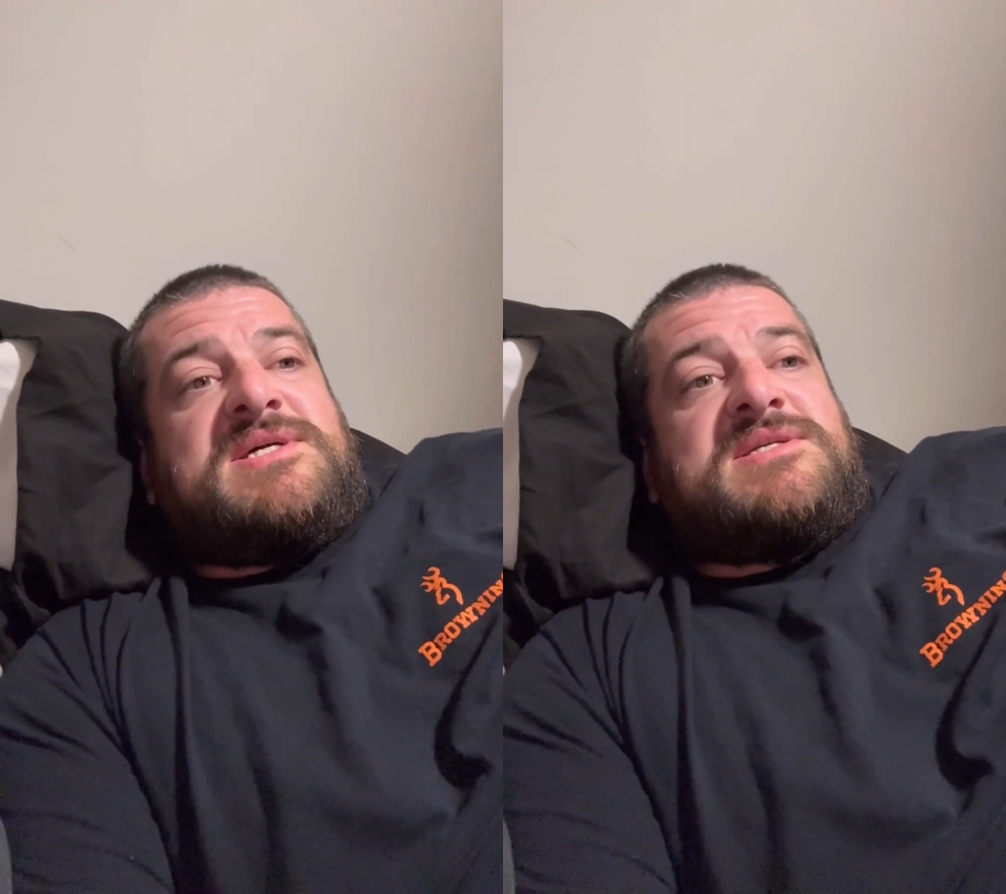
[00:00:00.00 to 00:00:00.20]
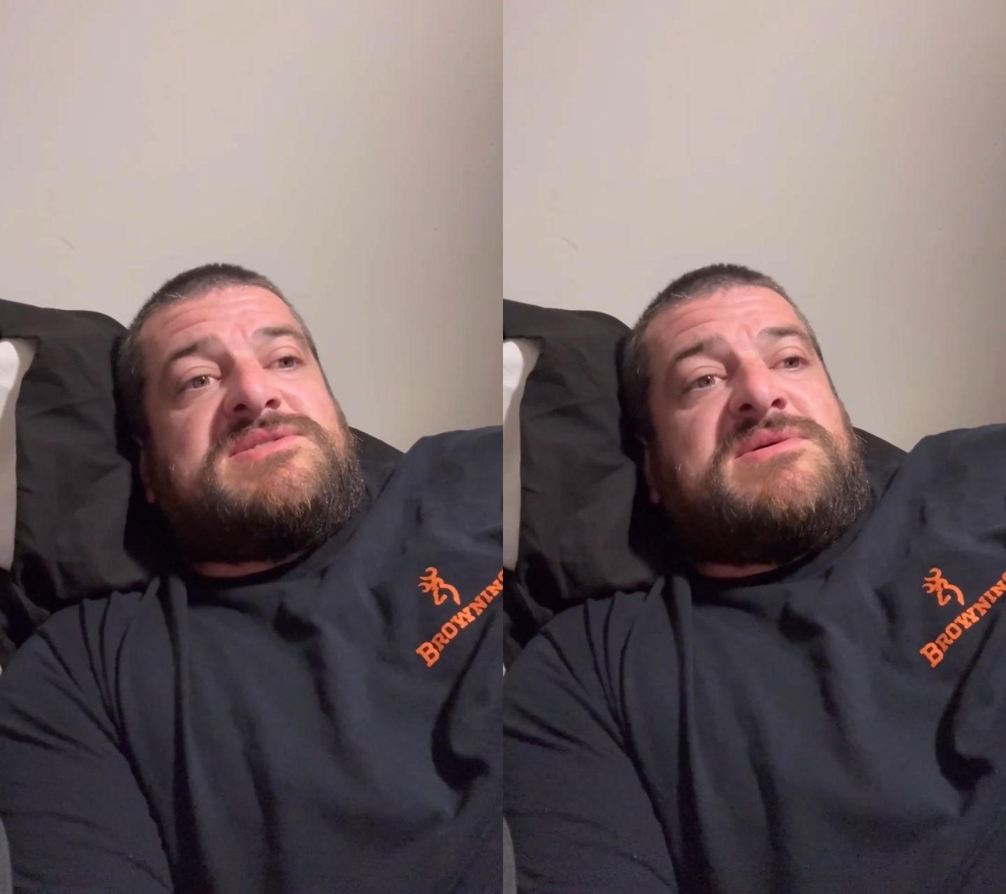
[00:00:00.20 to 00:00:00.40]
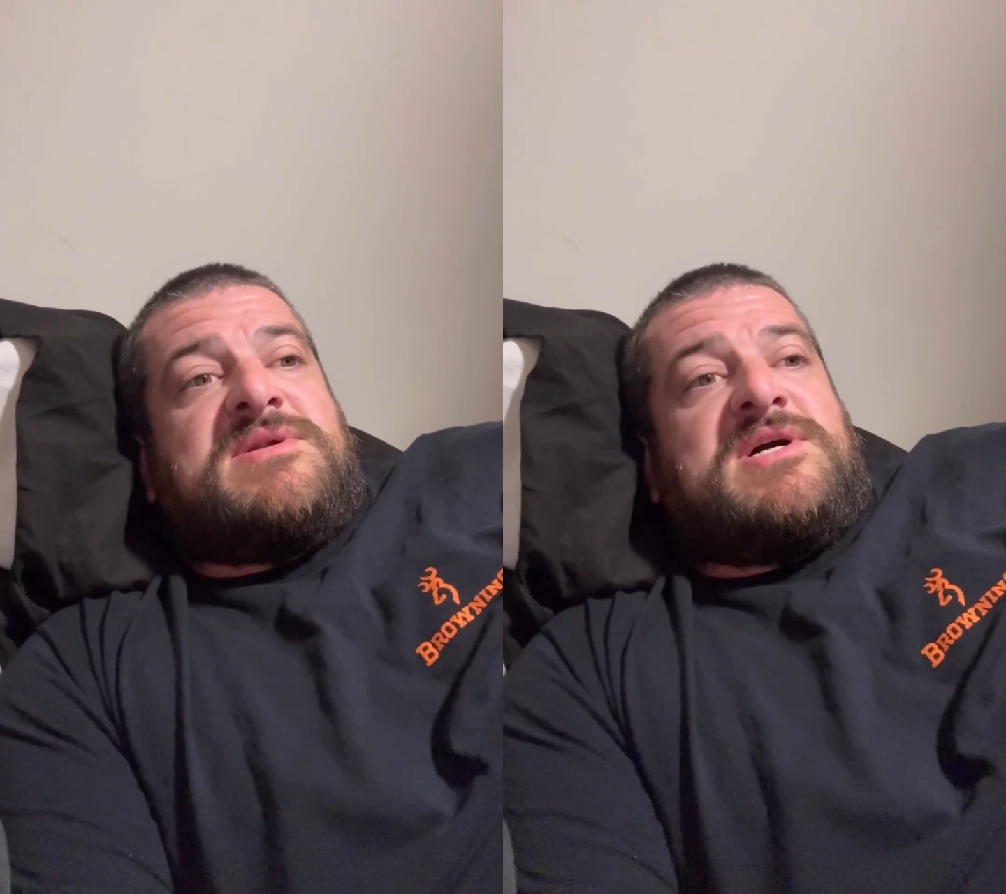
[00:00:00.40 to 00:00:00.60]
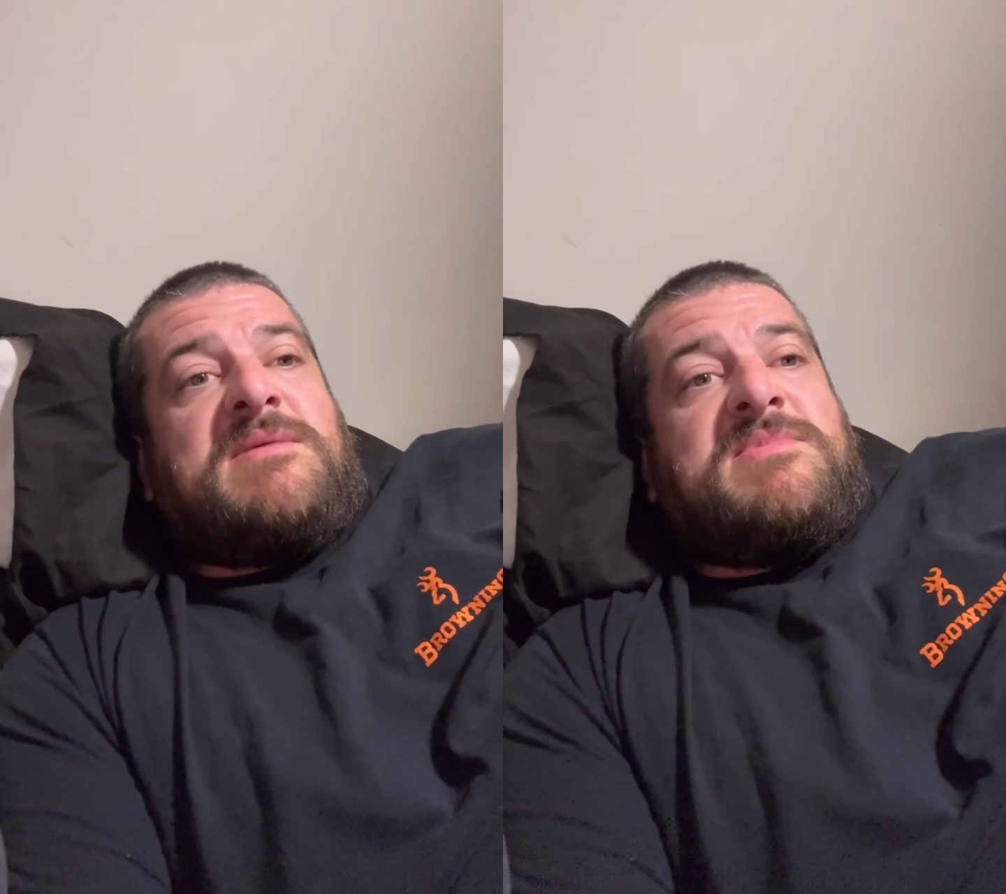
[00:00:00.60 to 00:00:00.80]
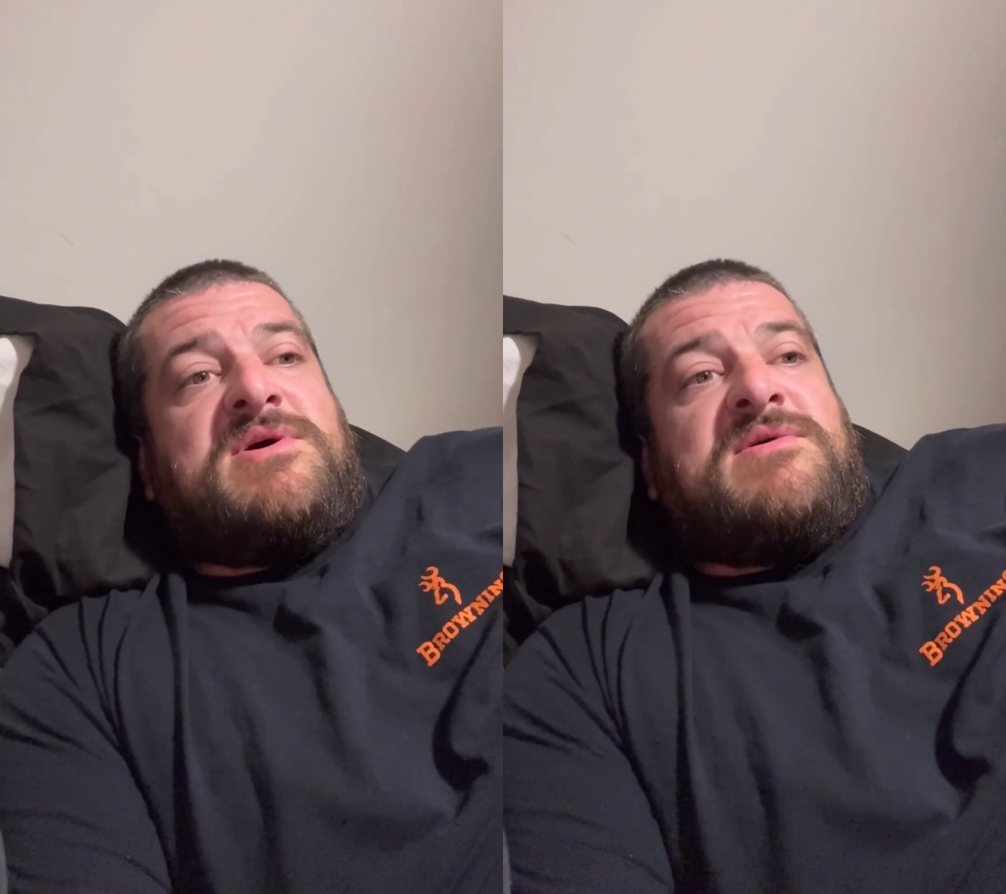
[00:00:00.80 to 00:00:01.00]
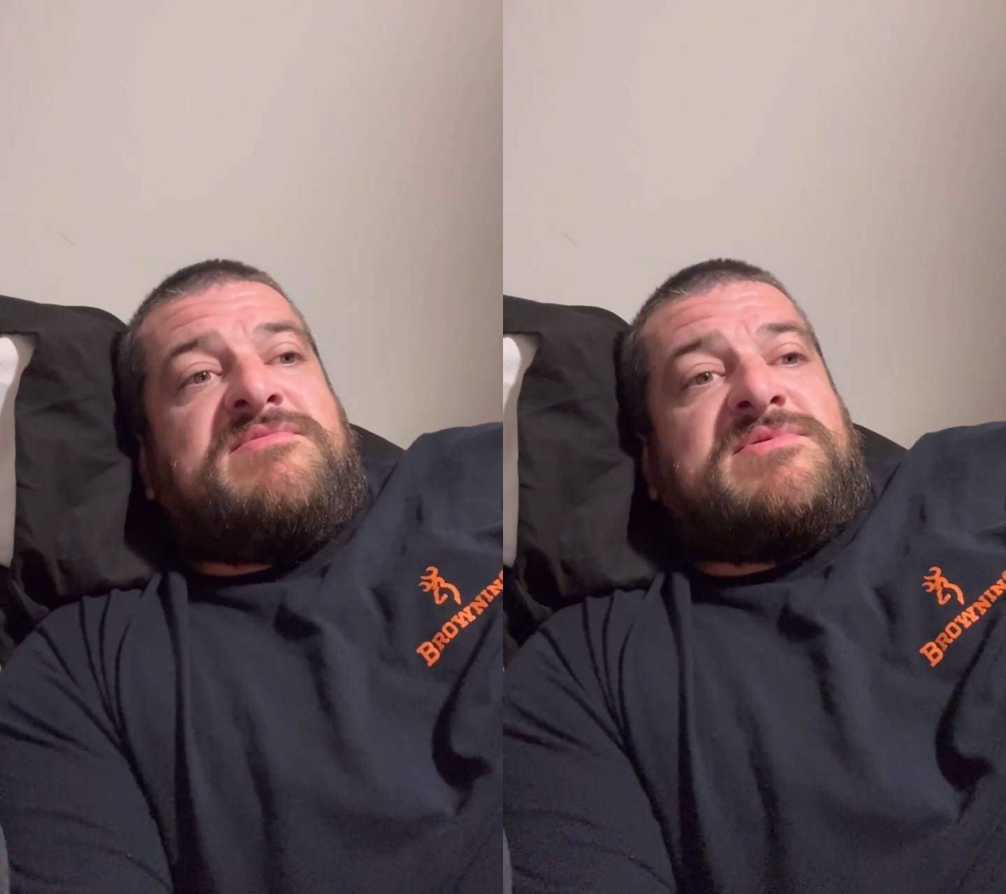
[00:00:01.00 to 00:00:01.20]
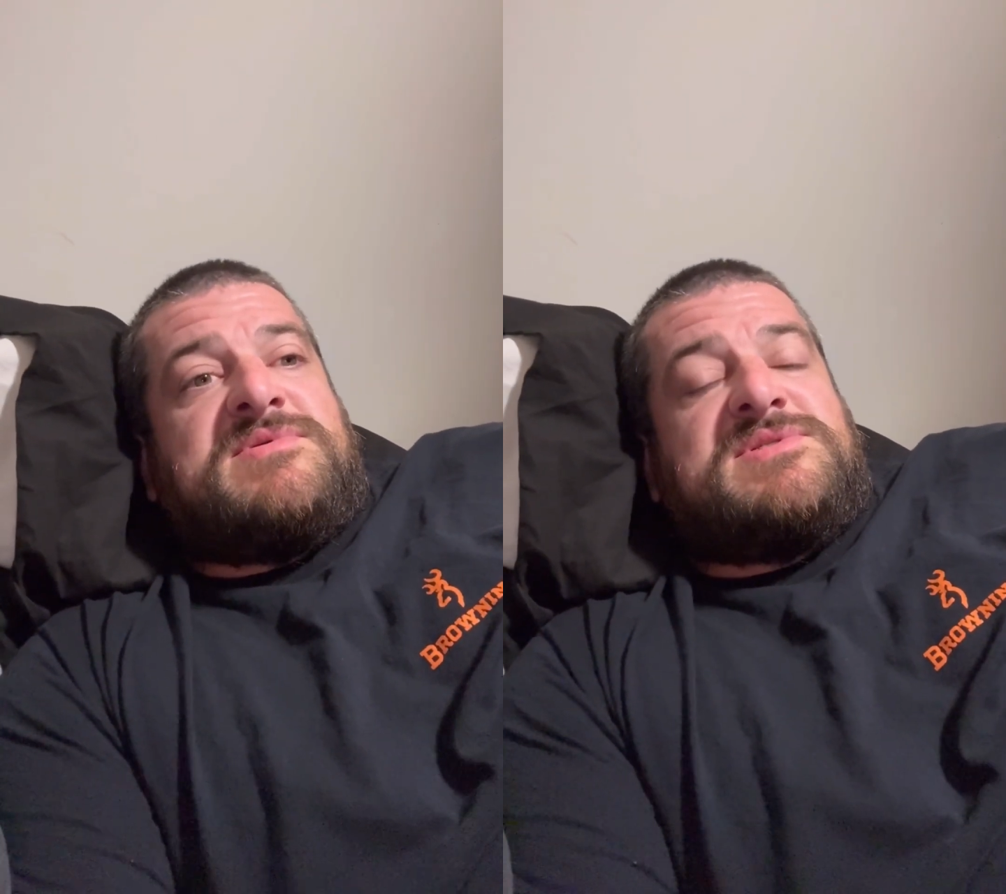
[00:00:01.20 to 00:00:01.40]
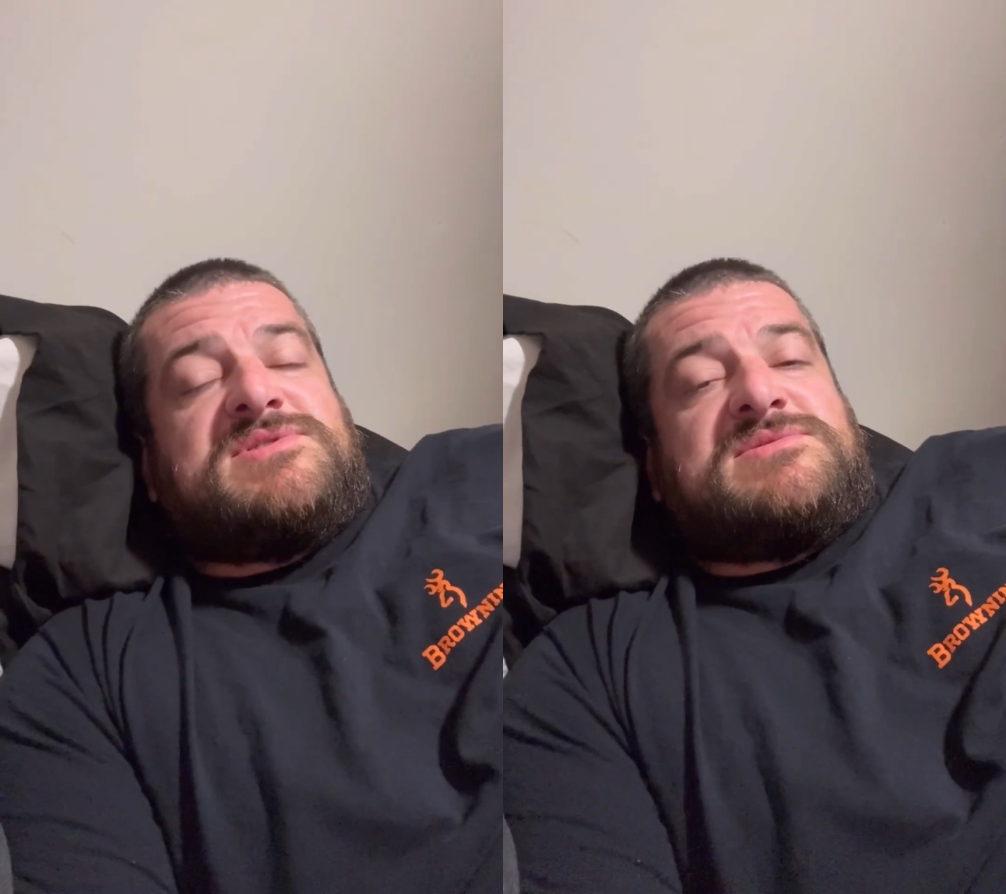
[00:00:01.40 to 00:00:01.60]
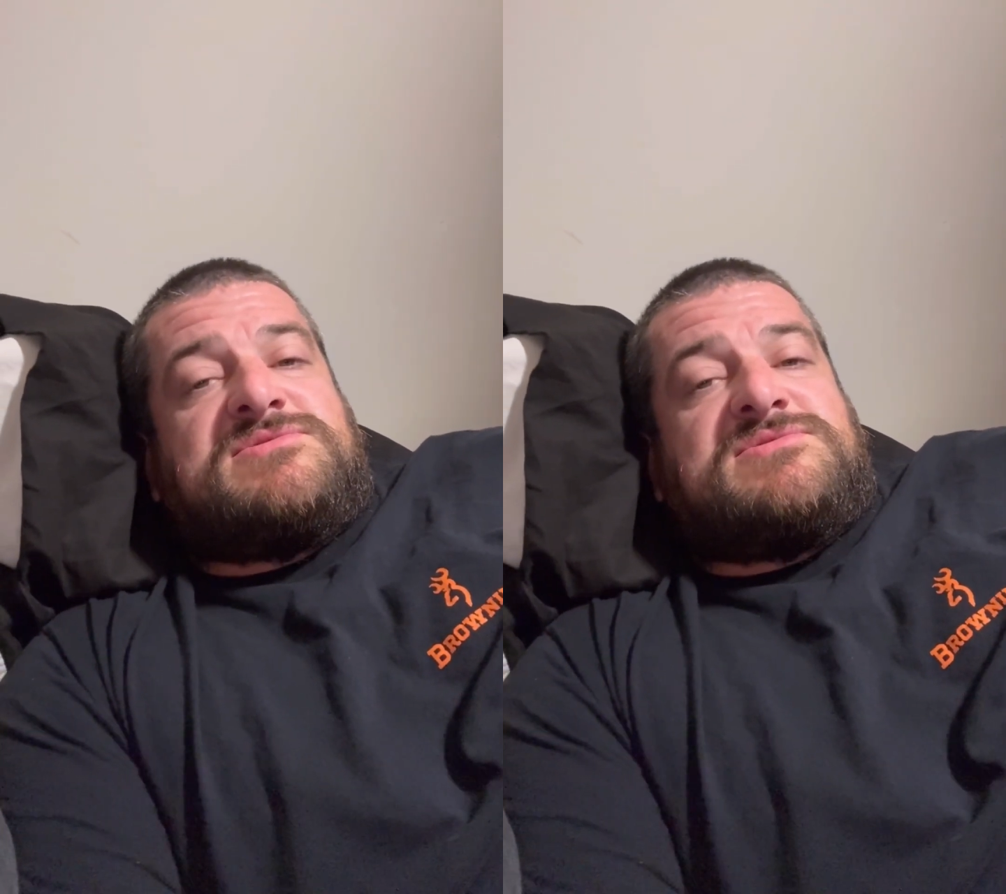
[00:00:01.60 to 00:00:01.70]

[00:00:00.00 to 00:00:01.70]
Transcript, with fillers: had started coming over and